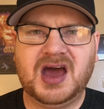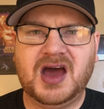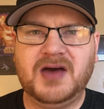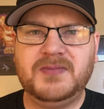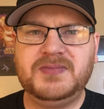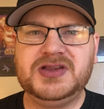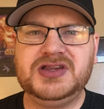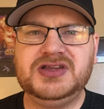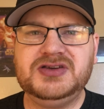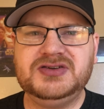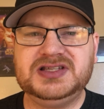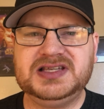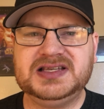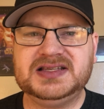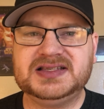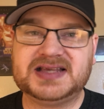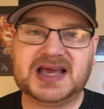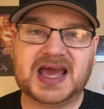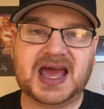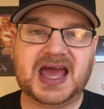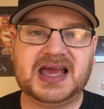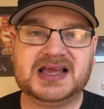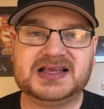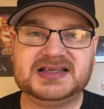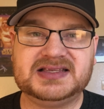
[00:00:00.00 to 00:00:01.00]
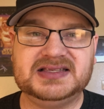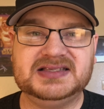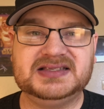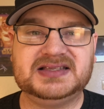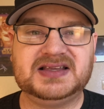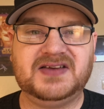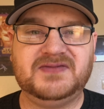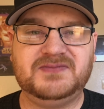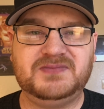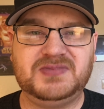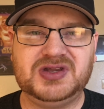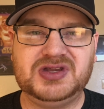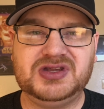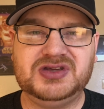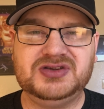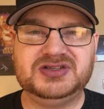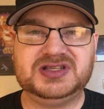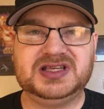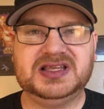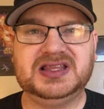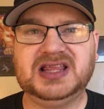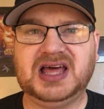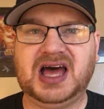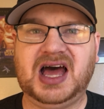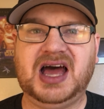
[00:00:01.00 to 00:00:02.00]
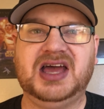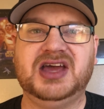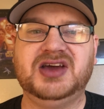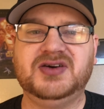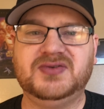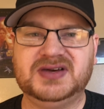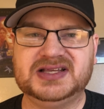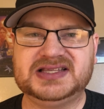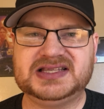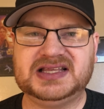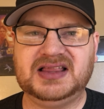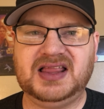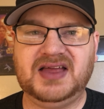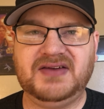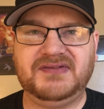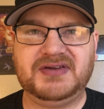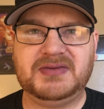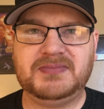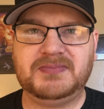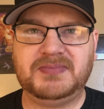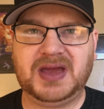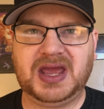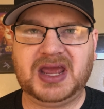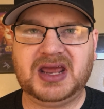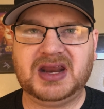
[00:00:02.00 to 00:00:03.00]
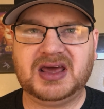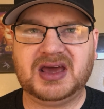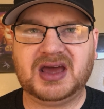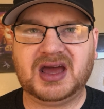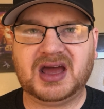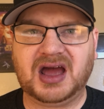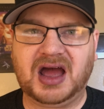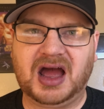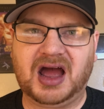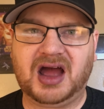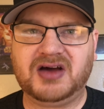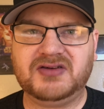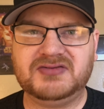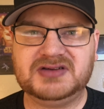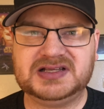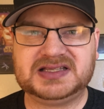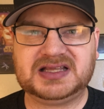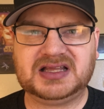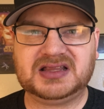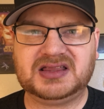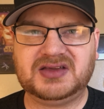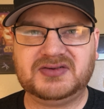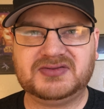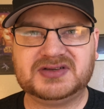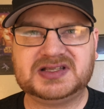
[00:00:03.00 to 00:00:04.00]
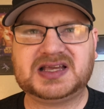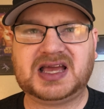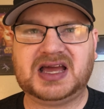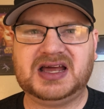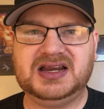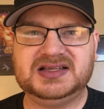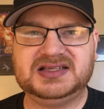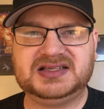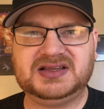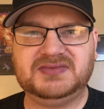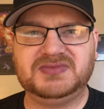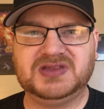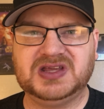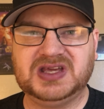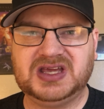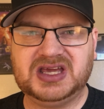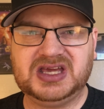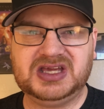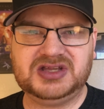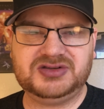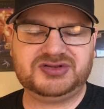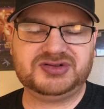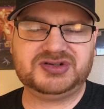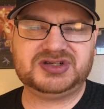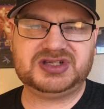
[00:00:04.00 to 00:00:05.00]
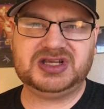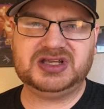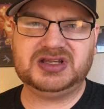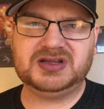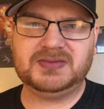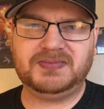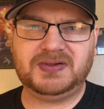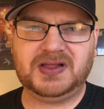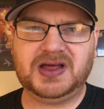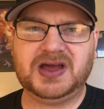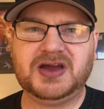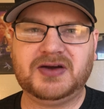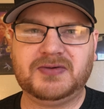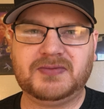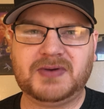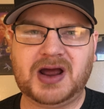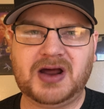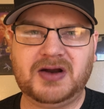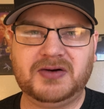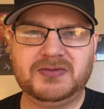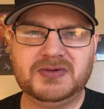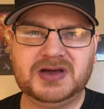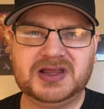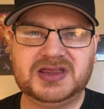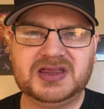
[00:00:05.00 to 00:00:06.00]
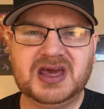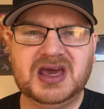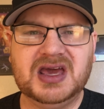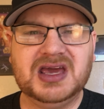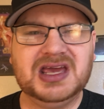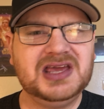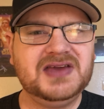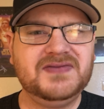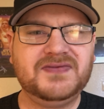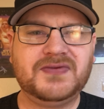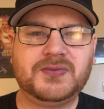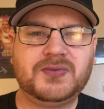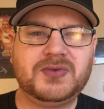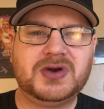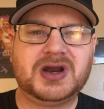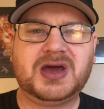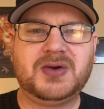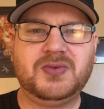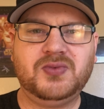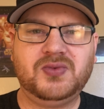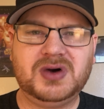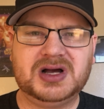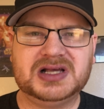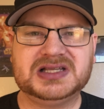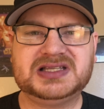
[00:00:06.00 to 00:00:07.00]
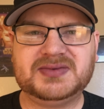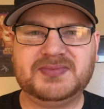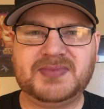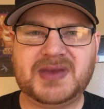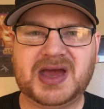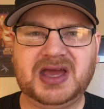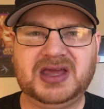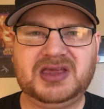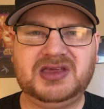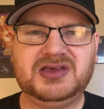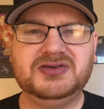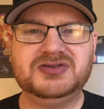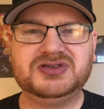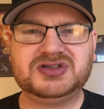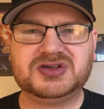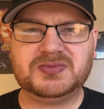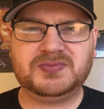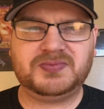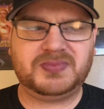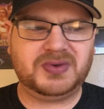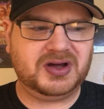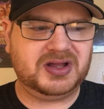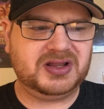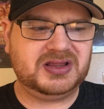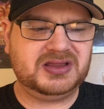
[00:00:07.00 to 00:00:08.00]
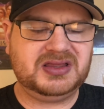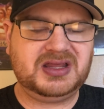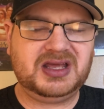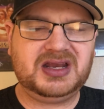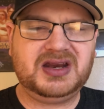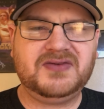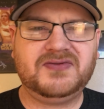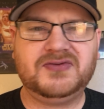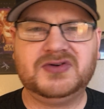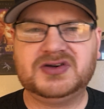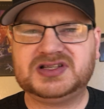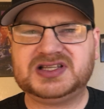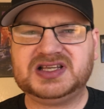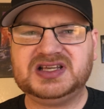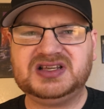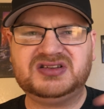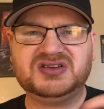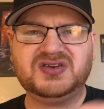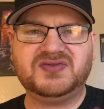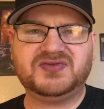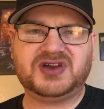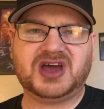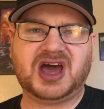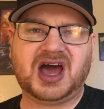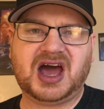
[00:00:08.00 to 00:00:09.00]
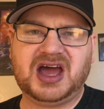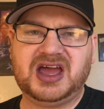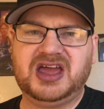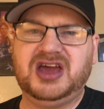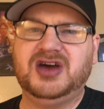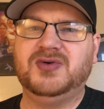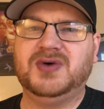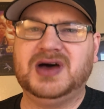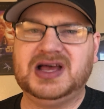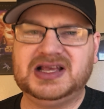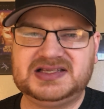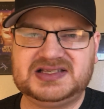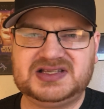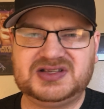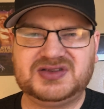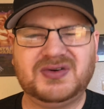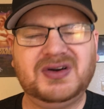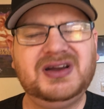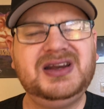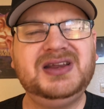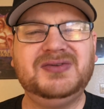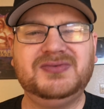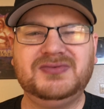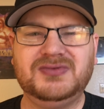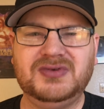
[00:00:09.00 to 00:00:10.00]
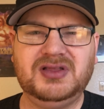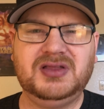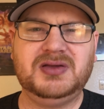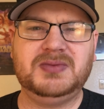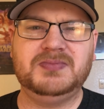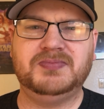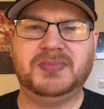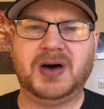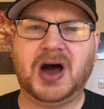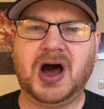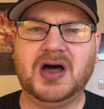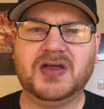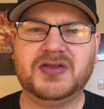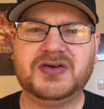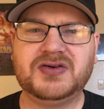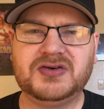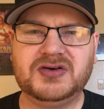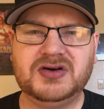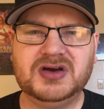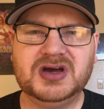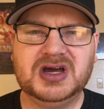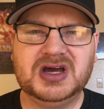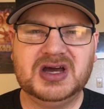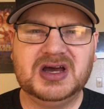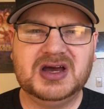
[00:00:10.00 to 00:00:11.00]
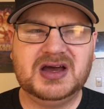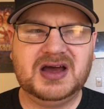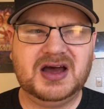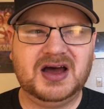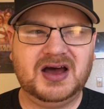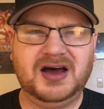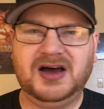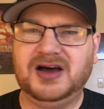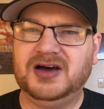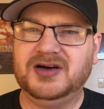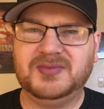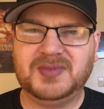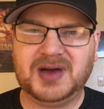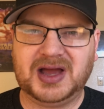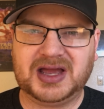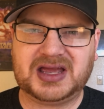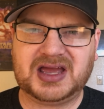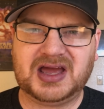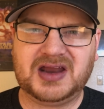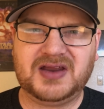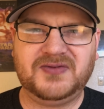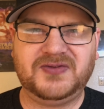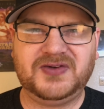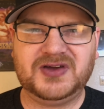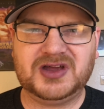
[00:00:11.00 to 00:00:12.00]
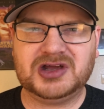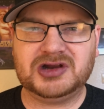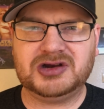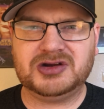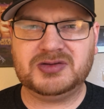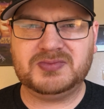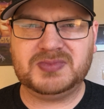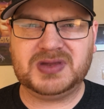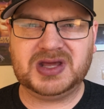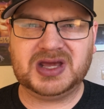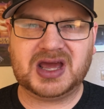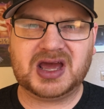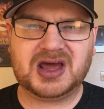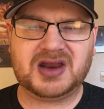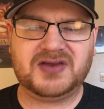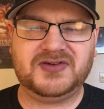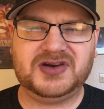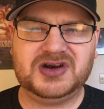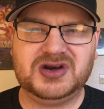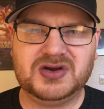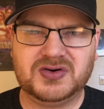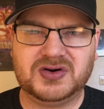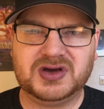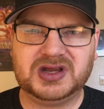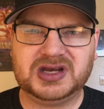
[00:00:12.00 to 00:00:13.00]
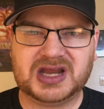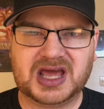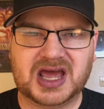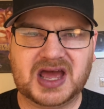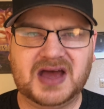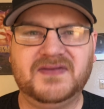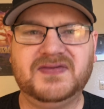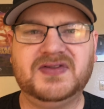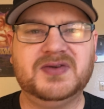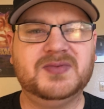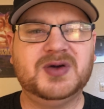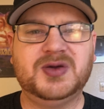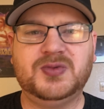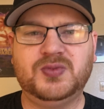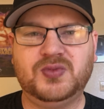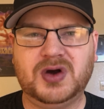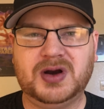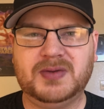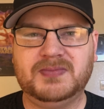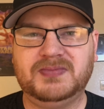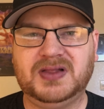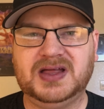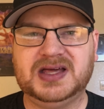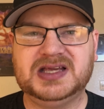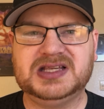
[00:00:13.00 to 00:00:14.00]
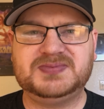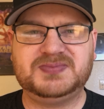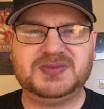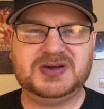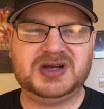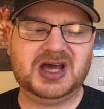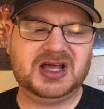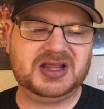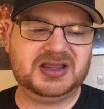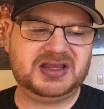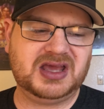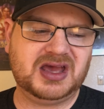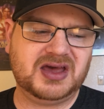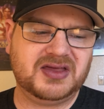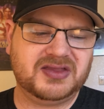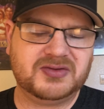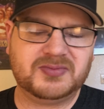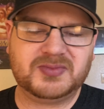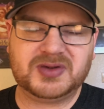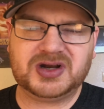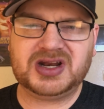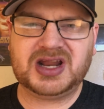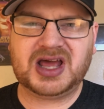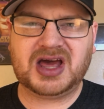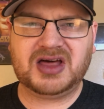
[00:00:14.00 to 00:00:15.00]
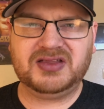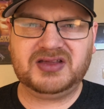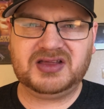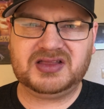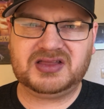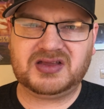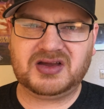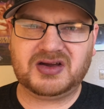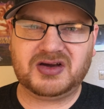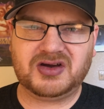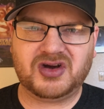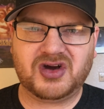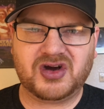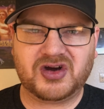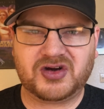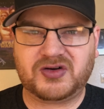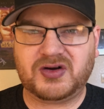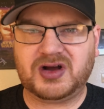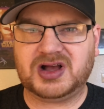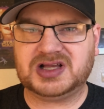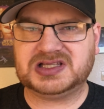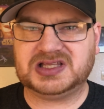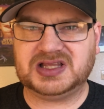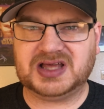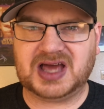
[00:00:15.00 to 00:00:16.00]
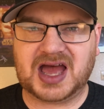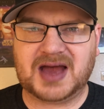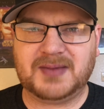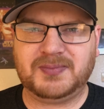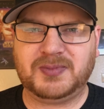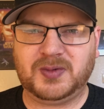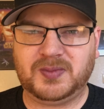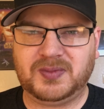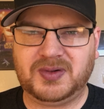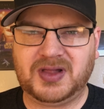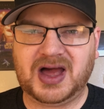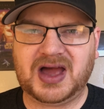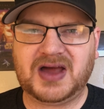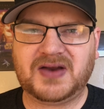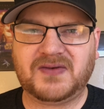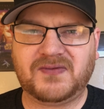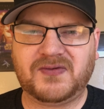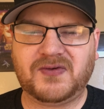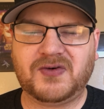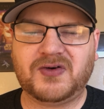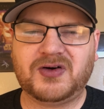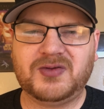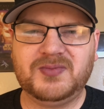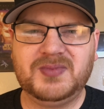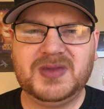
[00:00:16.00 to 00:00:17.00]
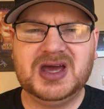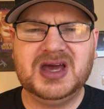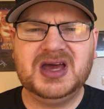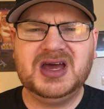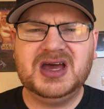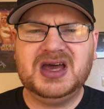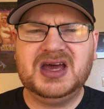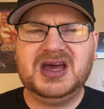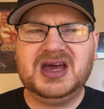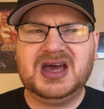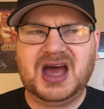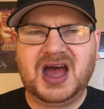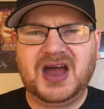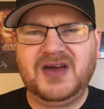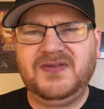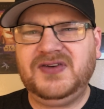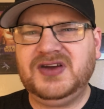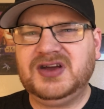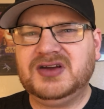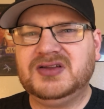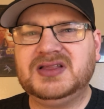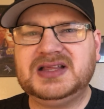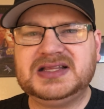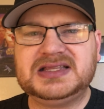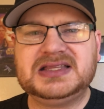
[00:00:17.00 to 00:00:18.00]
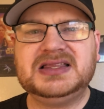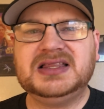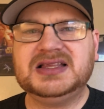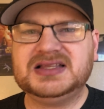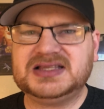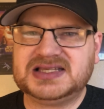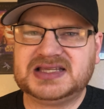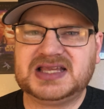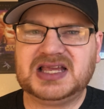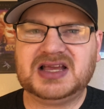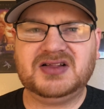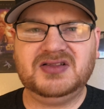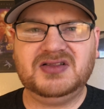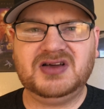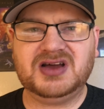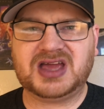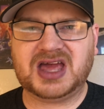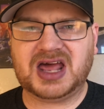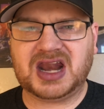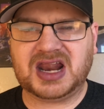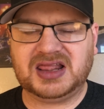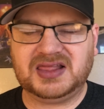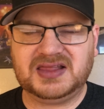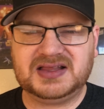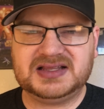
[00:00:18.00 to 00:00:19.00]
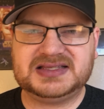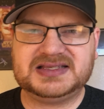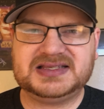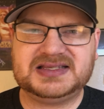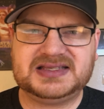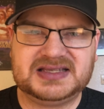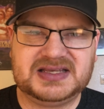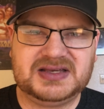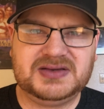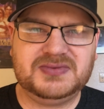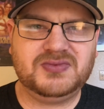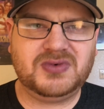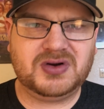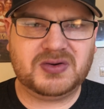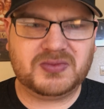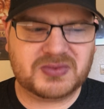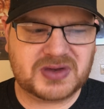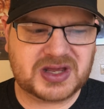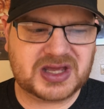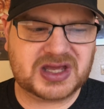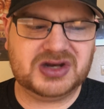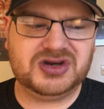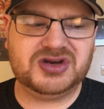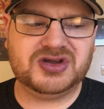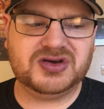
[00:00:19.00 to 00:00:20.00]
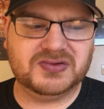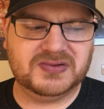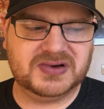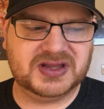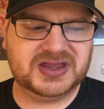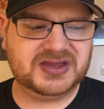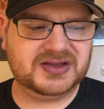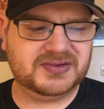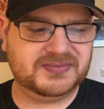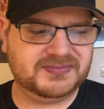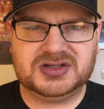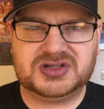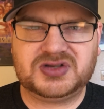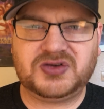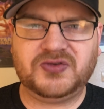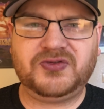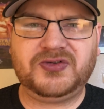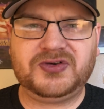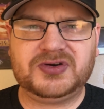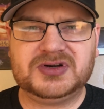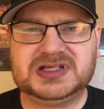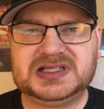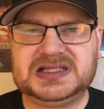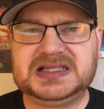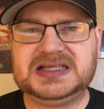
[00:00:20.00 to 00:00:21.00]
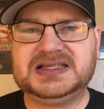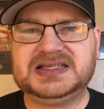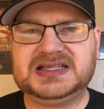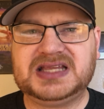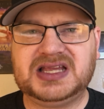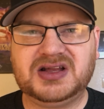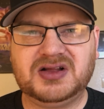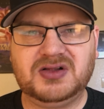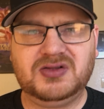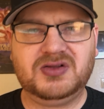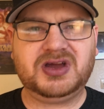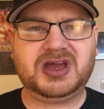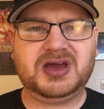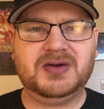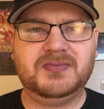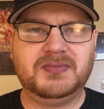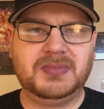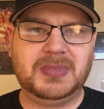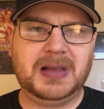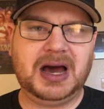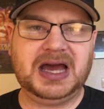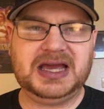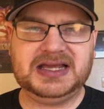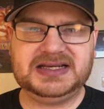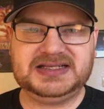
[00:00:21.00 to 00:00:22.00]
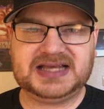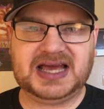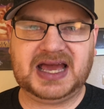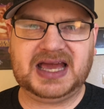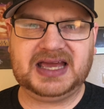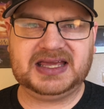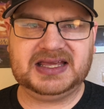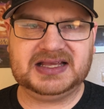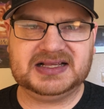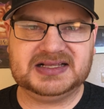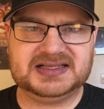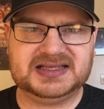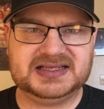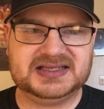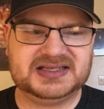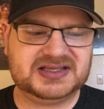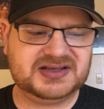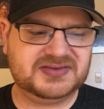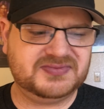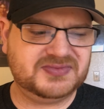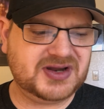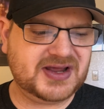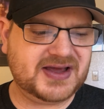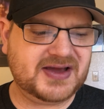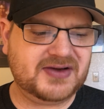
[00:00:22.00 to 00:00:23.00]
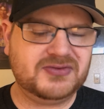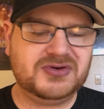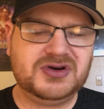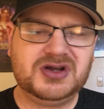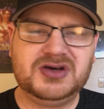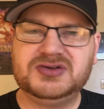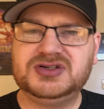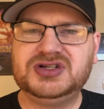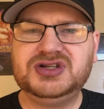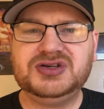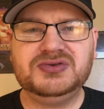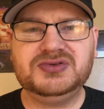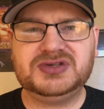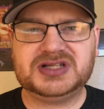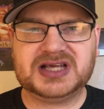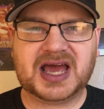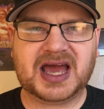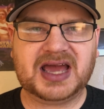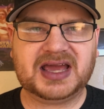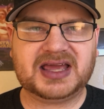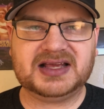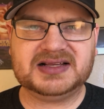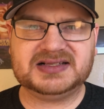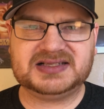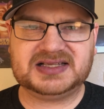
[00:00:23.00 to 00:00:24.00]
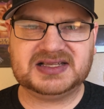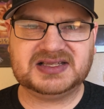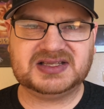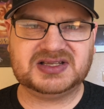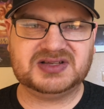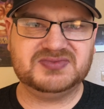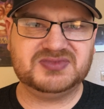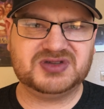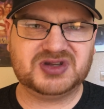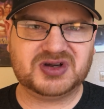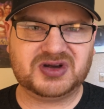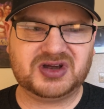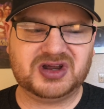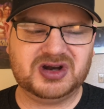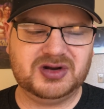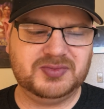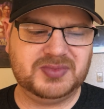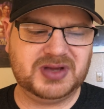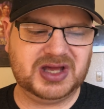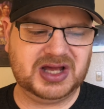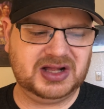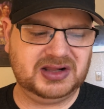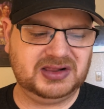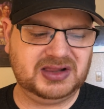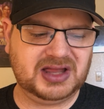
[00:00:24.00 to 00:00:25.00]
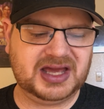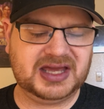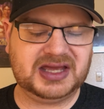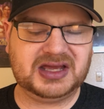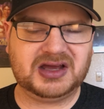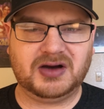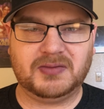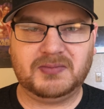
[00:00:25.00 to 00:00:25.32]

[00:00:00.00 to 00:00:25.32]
I've been using tags since I've been using the i O S eleven beta. I always thought that was kind of something interesting to play around with, even when I was a Mac user, but they never synced over to i O S, so I didn't really bother. Um, I kind of figured it'd be kind of annoying to have them in one place, but not the other. But now that they're across the Apple platform, I figured let, let's take a look at it. Let's see what we can do with them. So first, let's take a look at my tagging system. Now, no two tagging systems are going to be alike.